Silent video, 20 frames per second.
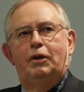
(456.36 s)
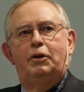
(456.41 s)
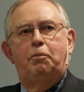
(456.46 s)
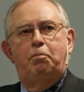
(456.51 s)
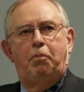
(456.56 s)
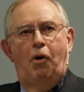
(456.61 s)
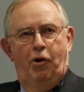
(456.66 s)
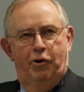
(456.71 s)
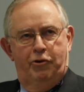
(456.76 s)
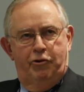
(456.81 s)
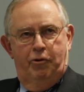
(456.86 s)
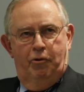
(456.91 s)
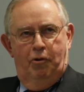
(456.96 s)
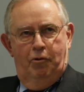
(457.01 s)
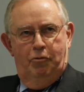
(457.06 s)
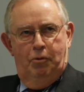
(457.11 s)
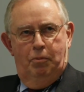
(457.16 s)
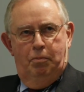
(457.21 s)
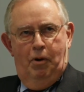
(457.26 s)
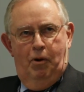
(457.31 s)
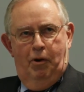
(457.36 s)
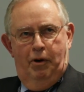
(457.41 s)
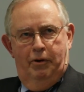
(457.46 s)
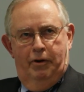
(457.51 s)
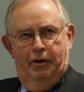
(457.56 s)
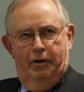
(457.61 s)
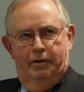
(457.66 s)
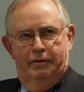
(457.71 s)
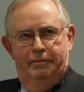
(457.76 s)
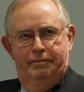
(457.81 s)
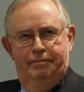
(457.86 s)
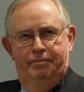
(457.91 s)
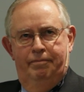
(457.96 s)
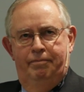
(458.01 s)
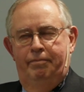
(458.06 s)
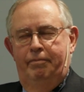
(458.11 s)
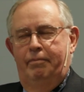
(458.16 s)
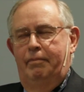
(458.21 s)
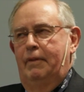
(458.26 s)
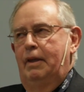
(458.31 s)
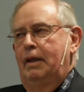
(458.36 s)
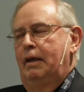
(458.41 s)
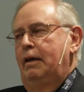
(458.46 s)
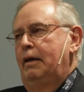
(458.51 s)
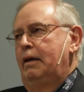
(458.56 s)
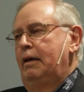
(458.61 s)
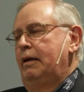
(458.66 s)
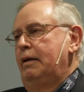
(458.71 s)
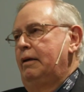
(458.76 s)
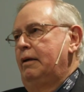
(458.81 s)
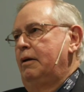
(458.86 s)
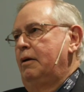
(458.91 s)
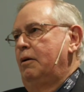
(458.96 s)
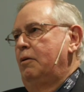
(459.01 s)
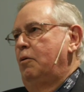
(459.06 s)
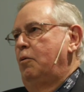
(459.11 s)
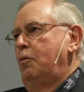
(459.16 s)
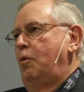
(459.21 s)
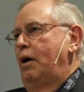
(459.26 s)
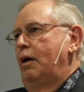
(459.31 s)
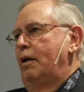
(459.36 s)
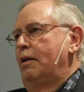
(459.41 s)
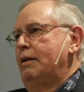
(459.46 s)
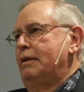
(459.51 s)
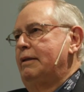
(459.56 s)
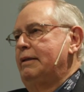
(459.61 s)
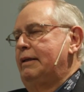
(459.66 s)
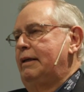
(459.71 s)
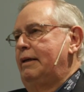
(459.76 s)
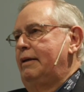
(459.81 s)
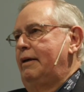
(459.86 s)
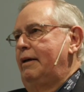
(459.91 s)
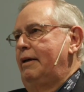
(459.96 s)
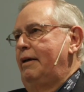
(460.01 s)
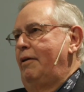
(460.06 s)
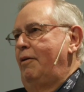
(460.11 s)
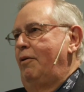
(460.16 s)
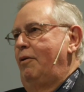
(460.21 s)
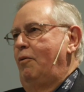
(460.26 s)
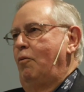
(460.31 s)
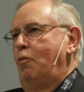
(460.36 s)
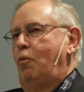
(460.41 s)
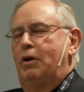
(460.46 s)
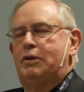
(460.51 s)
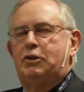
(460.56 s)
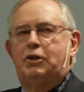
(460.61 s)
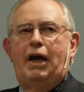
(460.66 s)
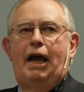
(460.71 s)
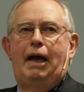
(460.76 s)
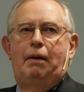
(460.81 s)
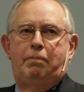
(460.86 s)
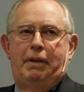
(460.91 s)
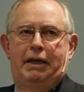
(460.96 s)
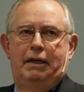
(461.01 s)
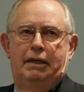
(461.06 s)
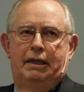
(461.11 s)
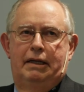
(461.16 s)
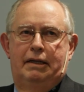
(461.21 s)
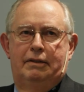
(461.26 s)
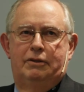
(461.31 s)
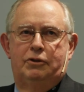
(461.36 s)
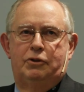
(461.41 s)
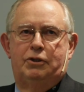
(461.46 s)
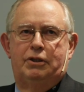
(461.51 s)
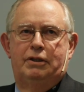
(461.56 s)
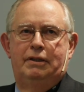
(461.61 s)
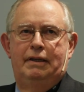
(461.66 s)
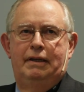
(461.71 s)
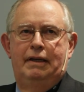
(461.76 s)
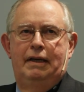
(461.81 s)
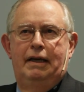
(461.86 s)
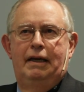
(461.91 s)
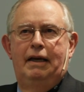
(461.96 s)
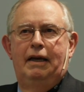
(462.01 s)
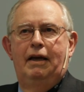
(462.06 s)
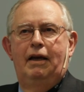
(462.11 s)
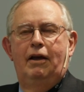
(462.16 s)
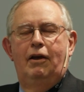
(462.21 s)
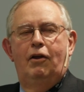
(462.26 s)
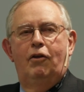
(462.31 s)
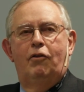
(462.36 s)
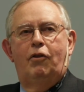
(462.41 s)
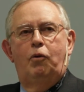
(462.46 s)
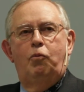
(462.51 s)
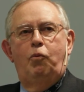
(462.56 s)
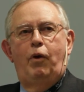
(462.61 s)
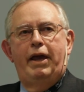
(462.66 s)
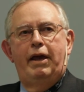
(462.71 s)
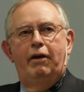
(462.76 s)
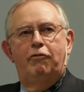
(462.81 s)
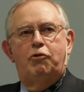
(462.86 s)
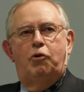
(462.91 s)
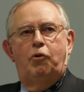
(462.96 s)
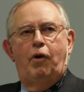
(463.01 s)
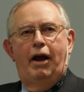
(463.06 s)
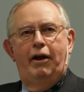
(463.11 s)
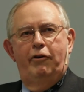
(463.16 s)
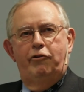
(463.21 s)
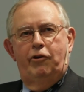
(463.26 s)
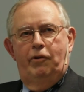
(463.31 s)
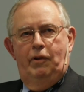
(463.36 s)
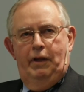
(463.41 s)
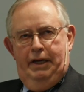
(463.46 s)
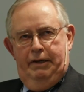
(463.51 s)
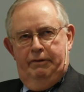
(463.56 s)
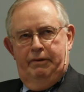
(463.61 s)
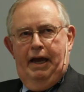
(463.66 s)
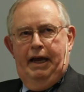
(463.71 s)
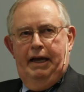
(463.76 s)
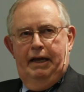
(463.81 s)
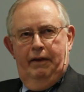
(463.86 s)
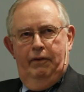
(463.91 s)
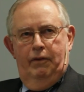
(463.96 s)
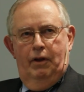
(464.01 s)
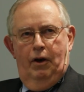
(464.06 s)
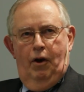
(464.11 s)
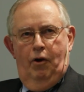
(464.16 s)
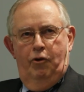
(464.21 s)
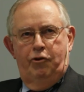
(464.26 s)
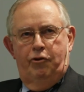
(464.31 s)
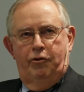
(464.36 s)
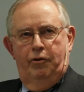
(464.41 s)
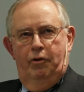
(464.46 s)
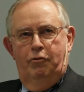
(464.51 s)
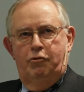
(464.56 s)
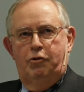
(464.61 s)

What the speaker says: departure of a partner. Well, what's happened is that we have gradually taken the notion